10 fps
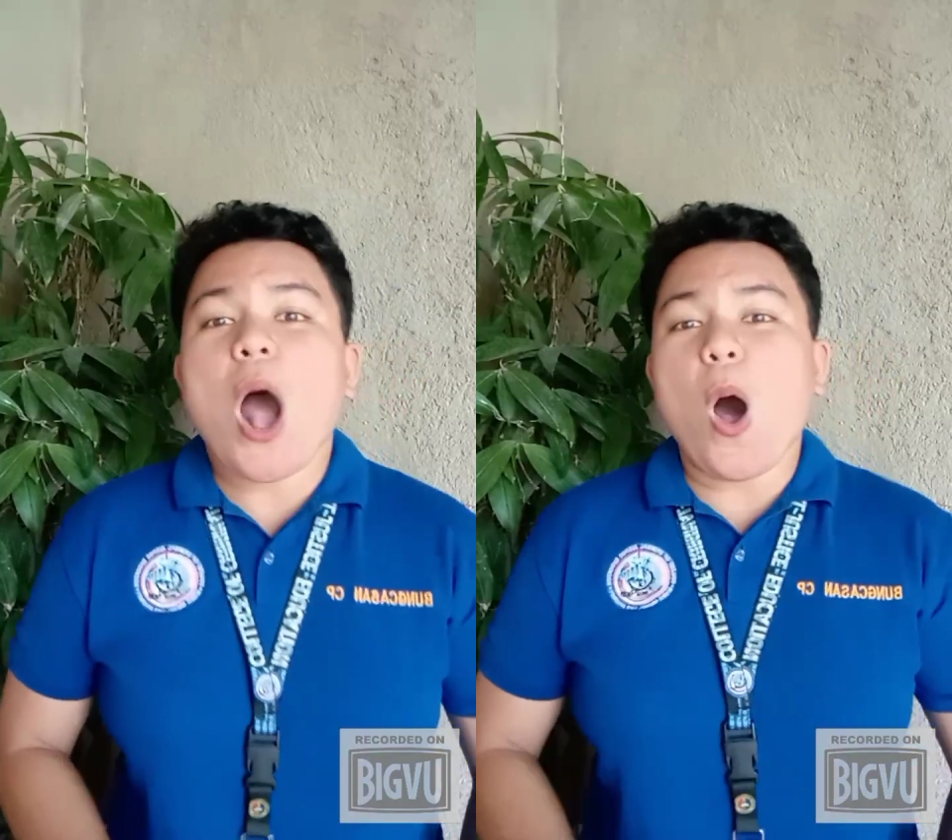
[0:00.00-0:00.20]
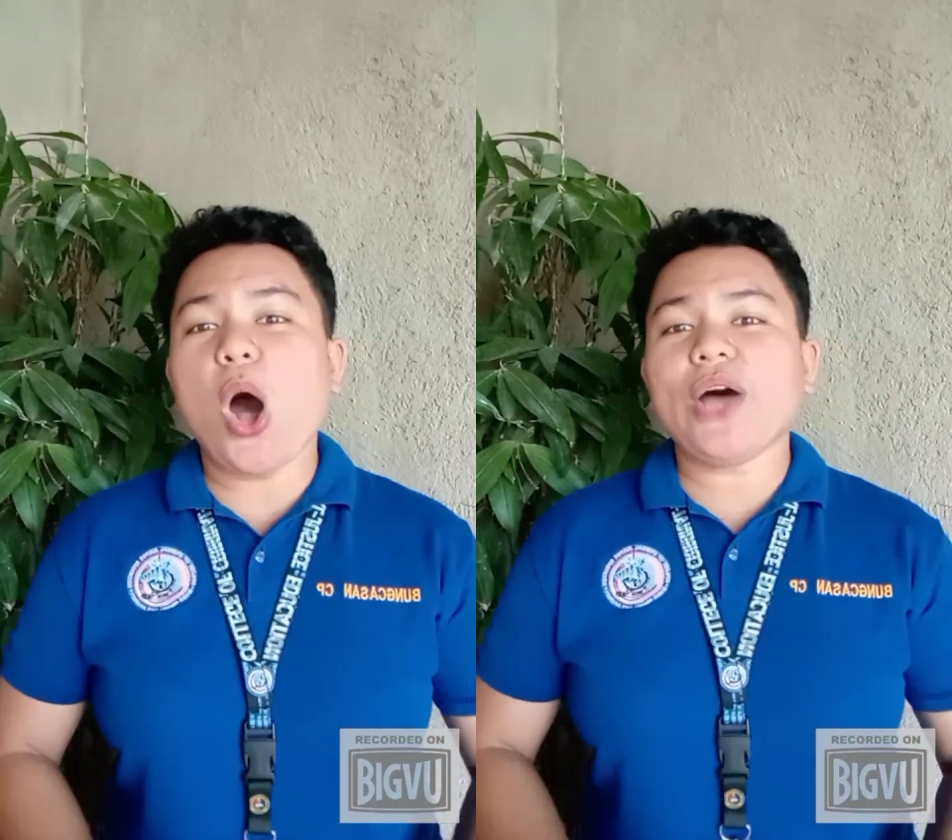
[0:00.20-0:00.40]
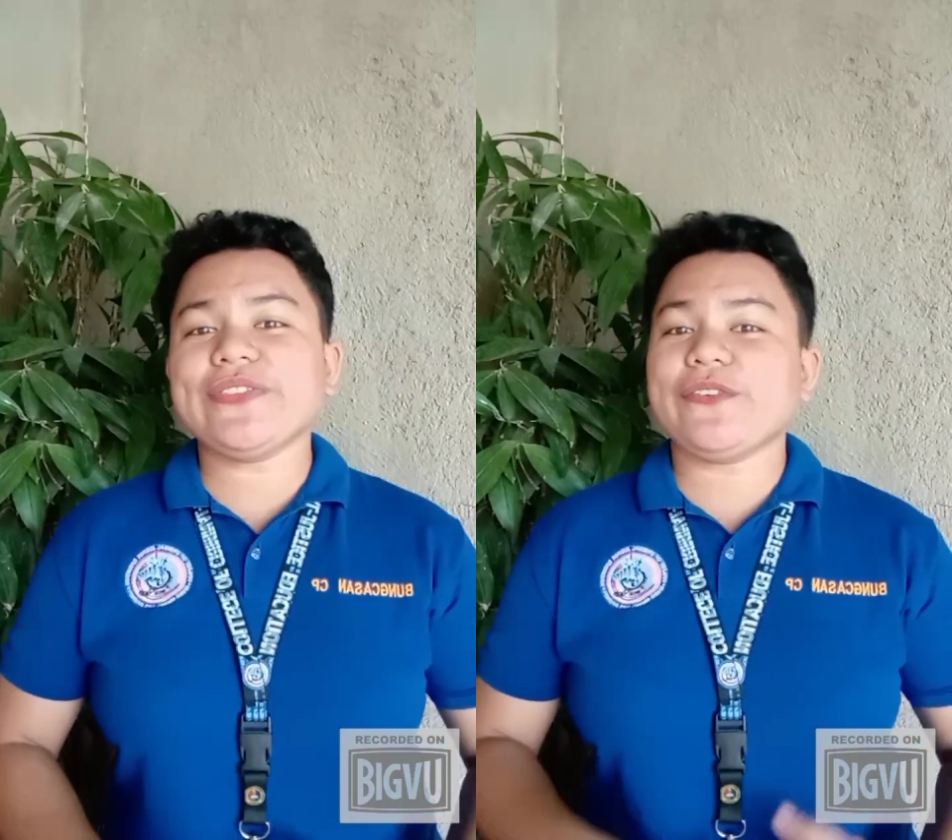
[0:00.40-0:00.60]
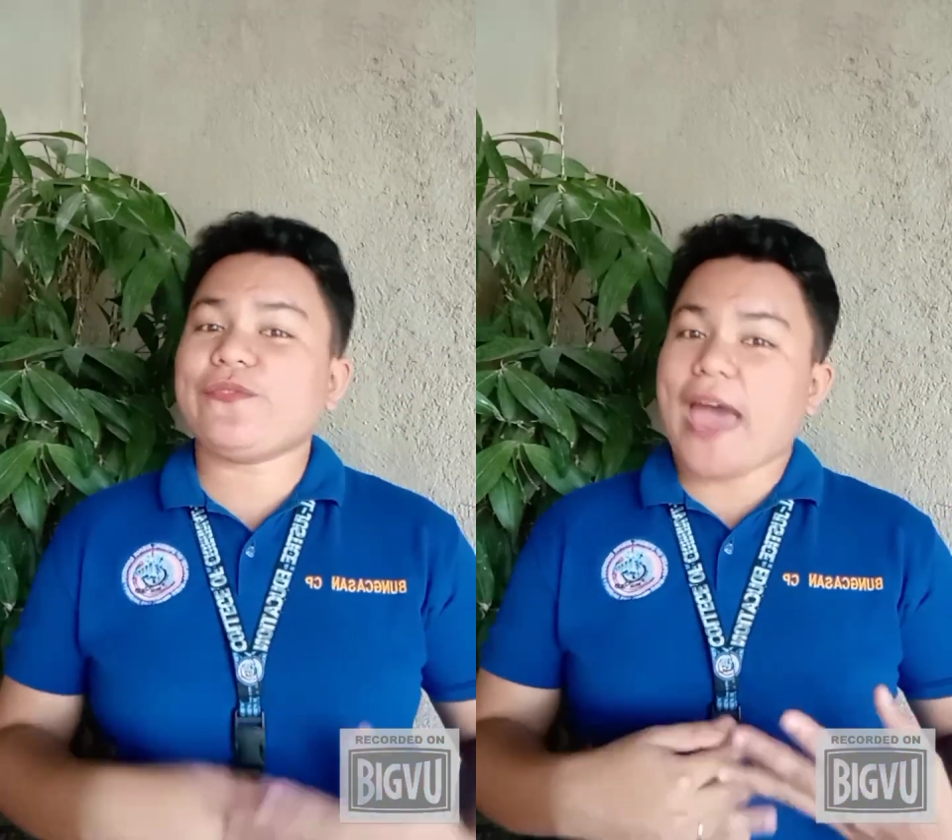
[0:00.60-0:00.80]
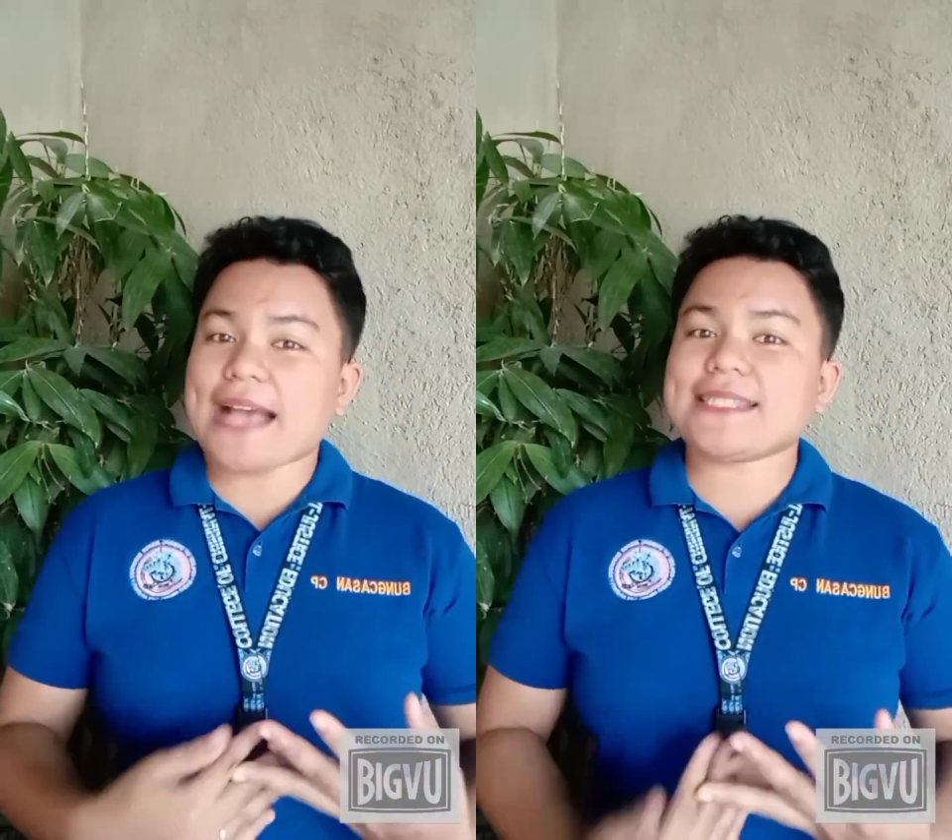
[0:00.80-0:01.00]
on the
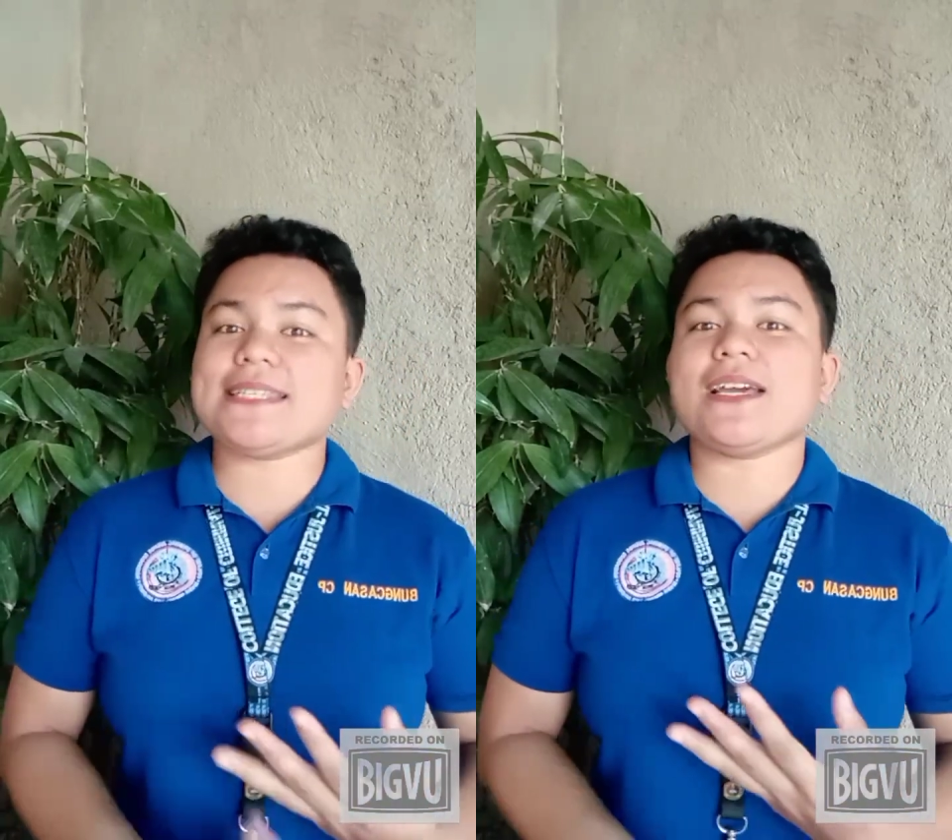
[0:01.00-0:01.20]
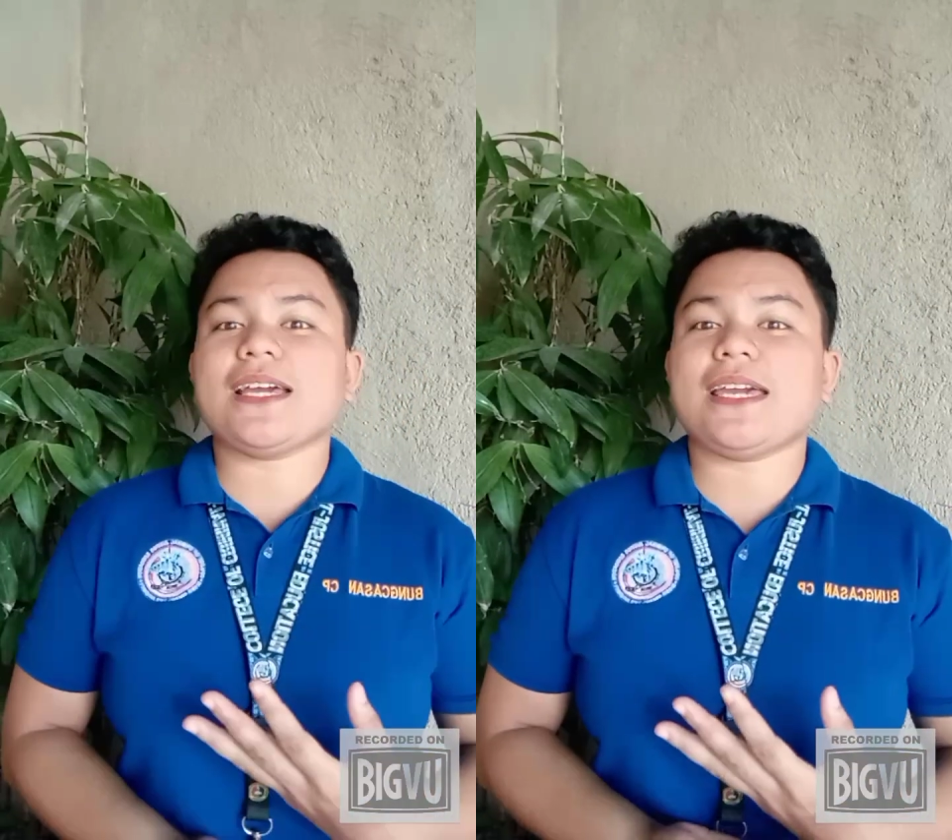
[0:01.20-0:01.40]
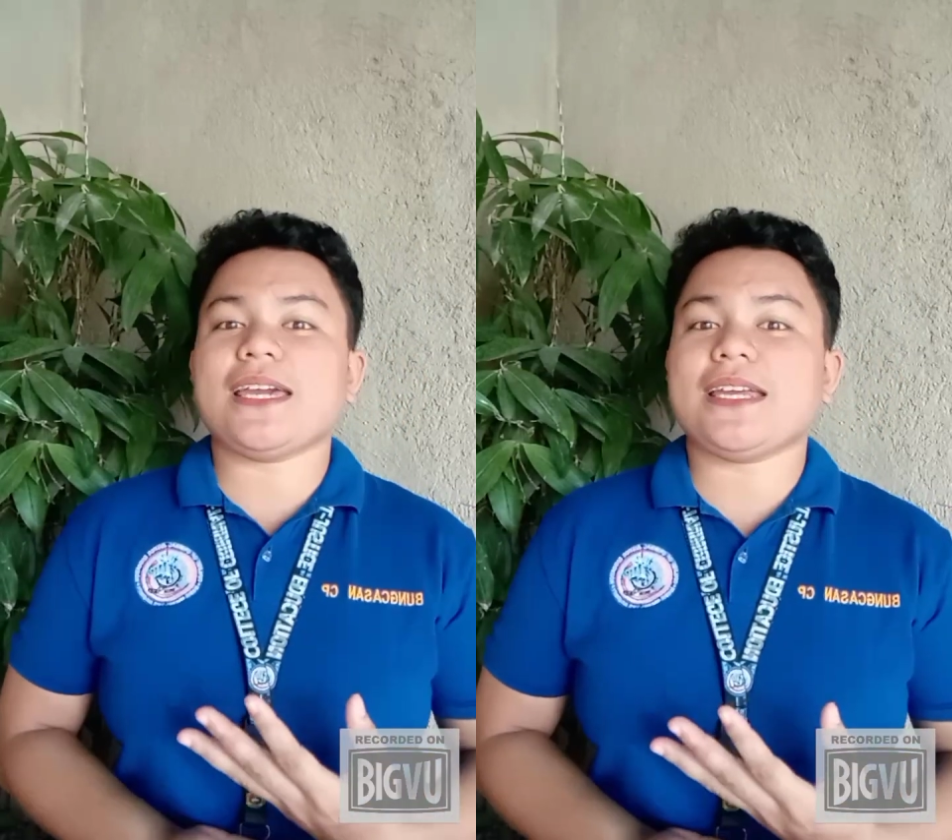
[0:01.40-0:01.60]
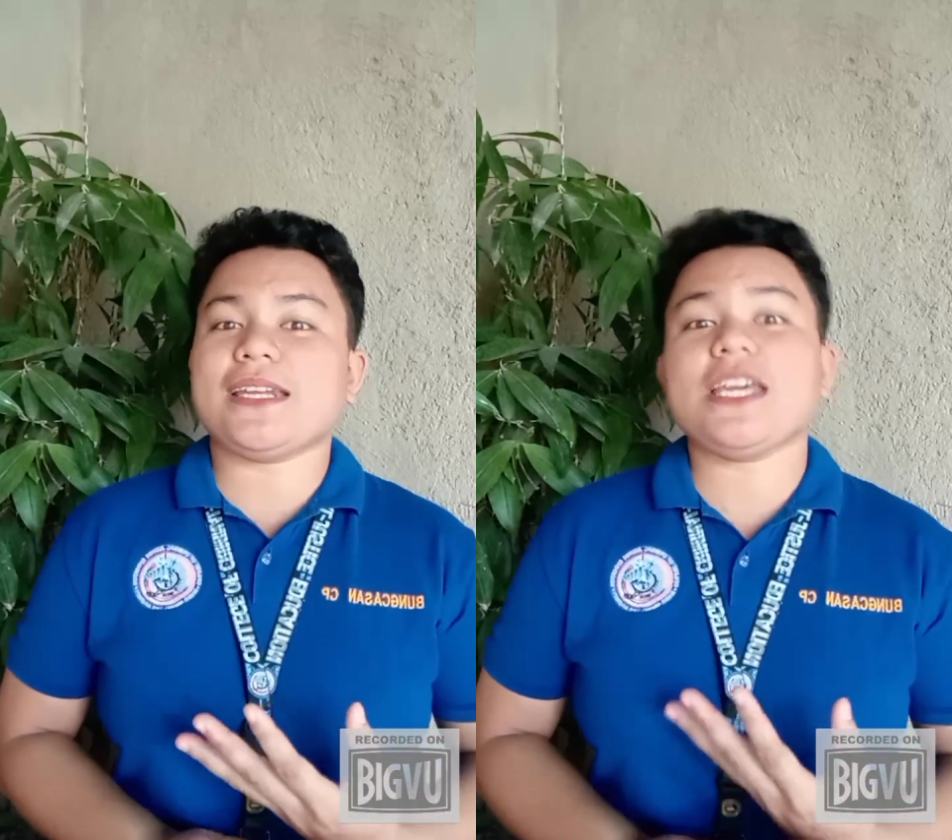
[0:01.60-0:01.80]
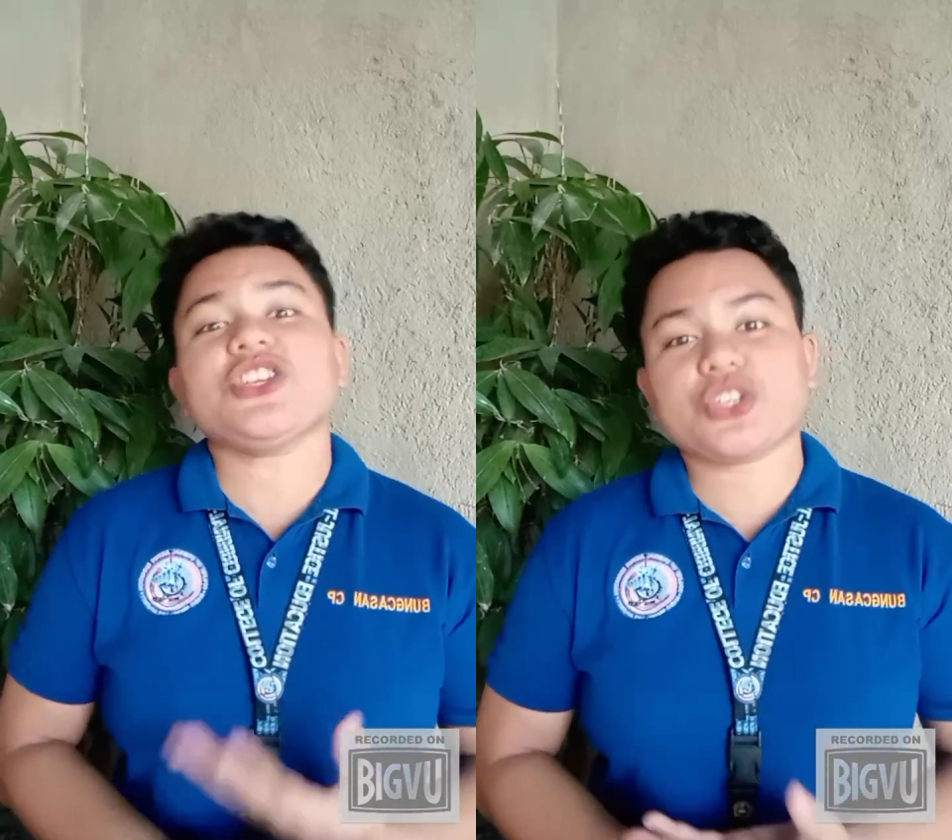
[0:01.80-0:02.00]
facts
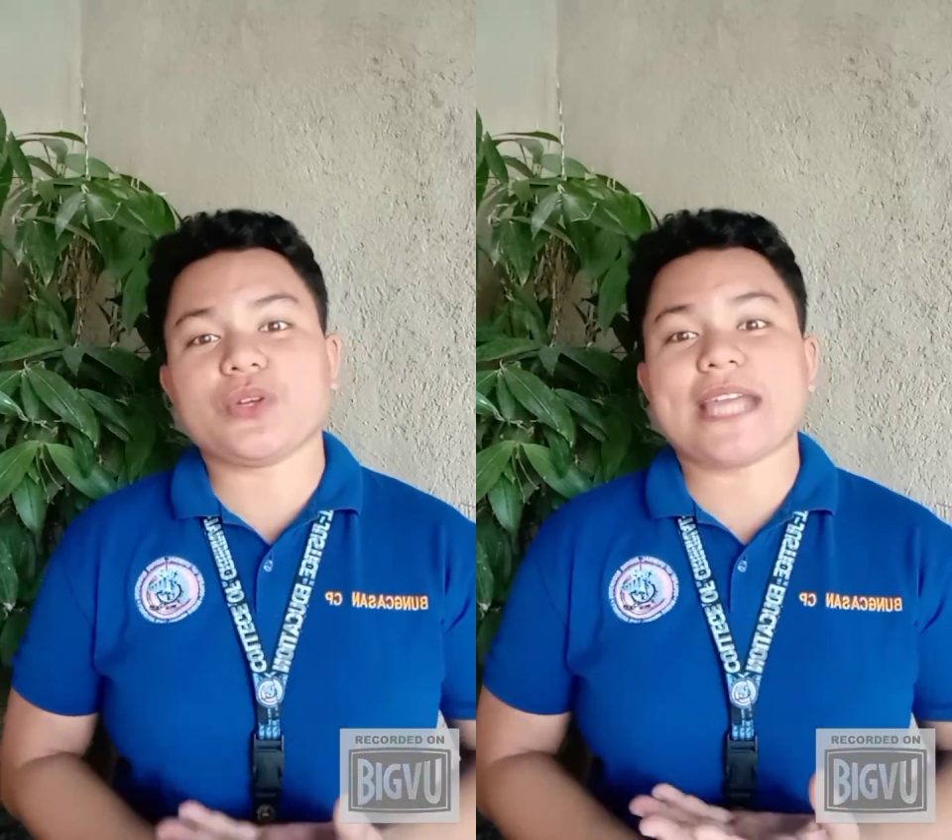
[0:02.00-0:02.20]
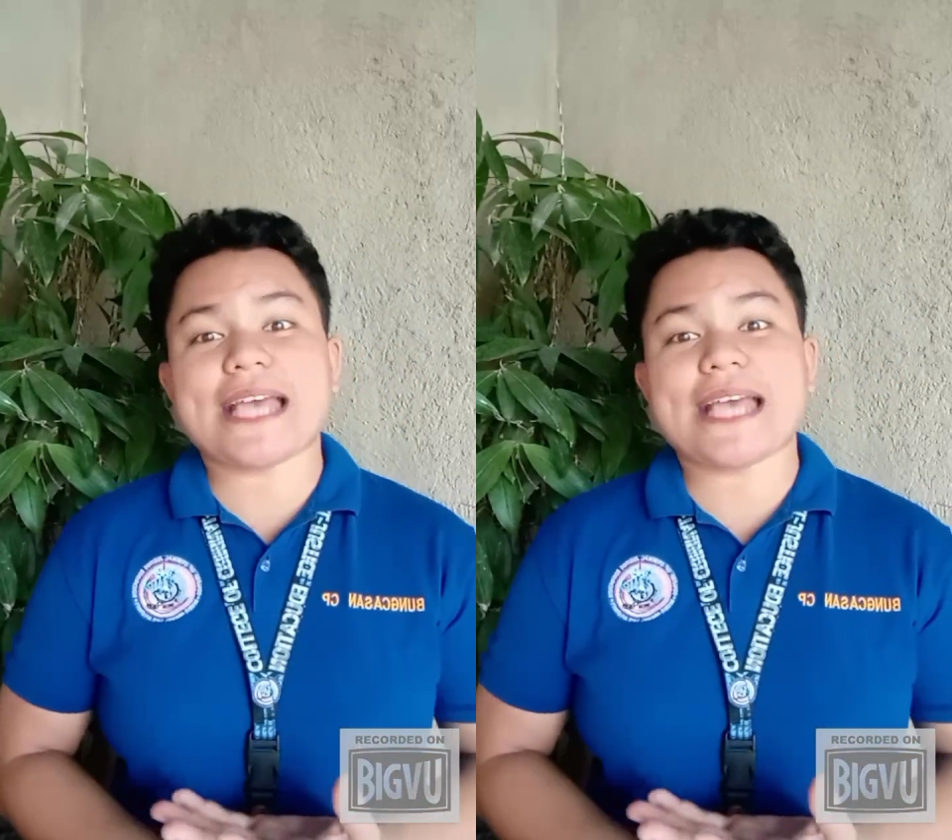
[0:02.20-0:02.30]
in issue